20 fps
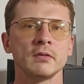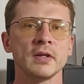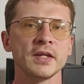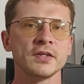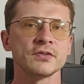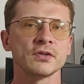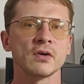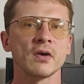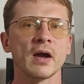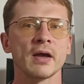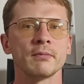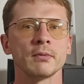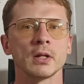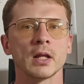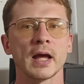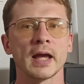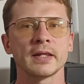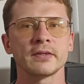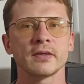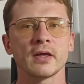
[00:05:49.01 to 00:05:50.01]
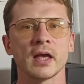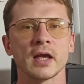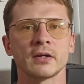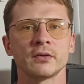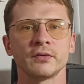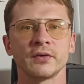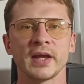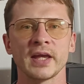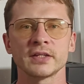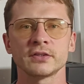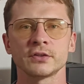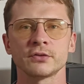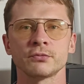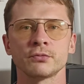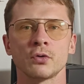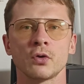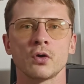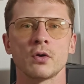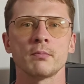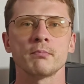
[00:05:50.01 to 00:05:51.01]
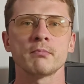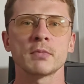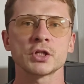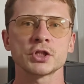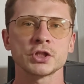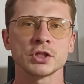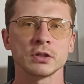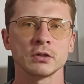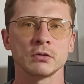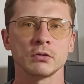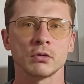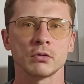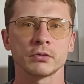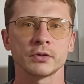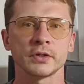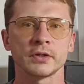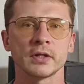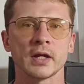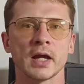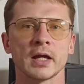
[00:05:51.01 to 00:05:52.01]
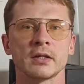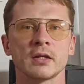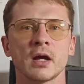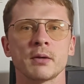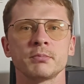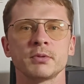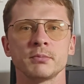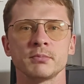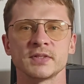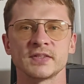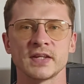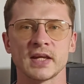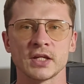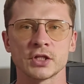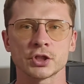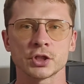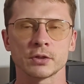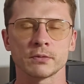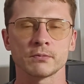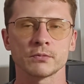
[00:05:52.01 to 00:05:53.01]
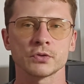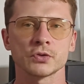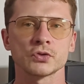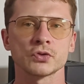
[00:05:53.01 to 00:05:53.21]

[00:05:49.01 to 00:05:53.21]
Later, I will add aggregator for machine learning and optimization,